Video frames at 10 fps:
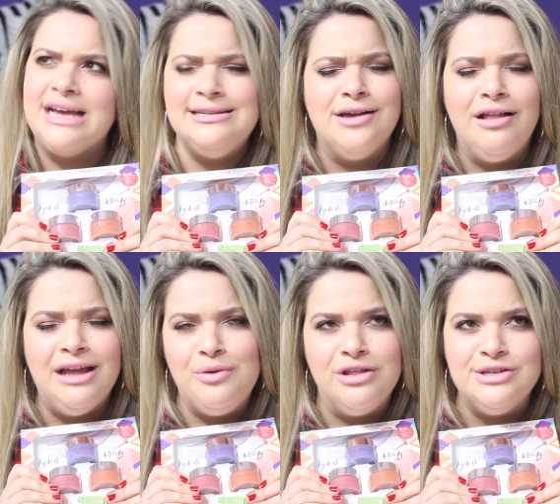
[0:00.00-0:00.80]
I saw
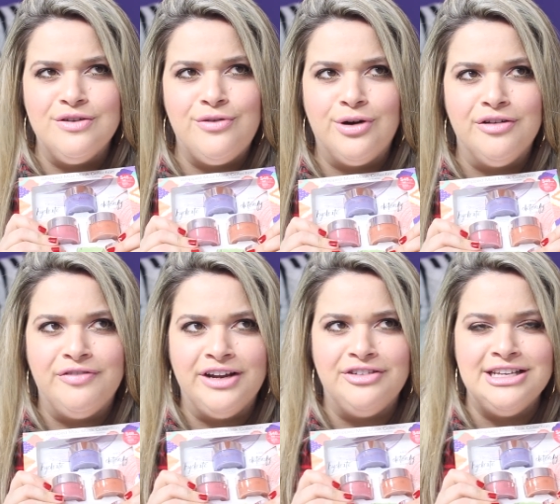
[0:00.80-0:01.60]
like one of the Sephora
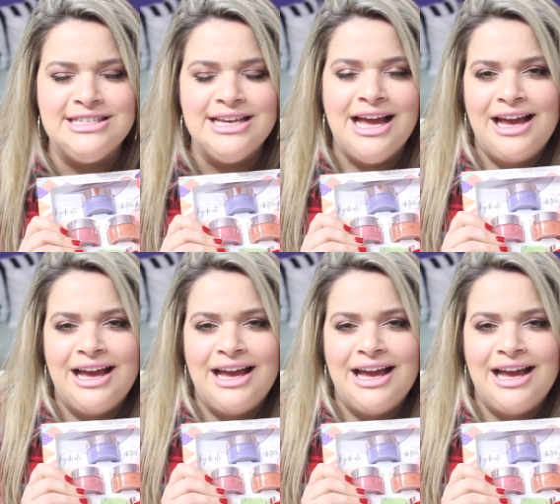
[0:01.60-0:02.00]
favorites,